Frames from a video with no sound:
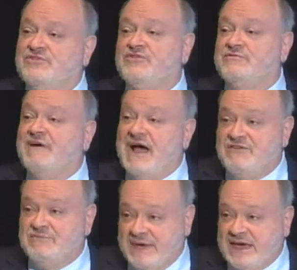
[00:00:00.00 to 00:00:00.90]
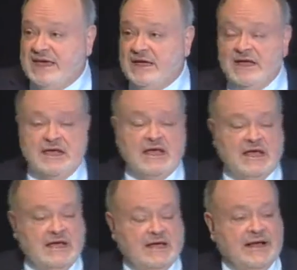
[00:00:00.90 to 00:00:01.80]
survive me.
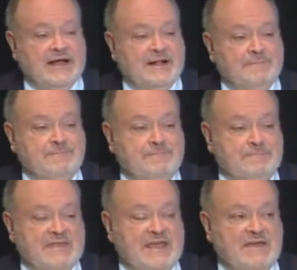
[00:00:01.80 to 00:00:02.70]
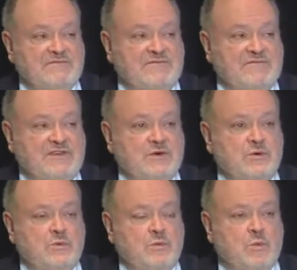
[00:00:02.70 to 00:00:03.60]
Um, if
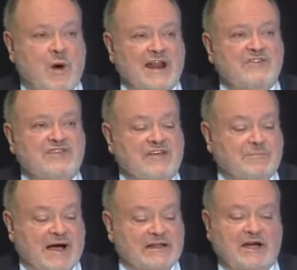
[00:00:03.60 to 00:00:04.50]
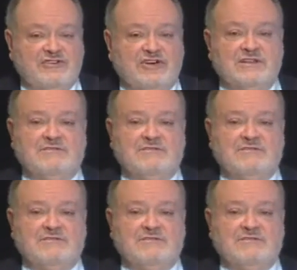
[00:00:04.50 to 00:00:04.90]
you want to save biological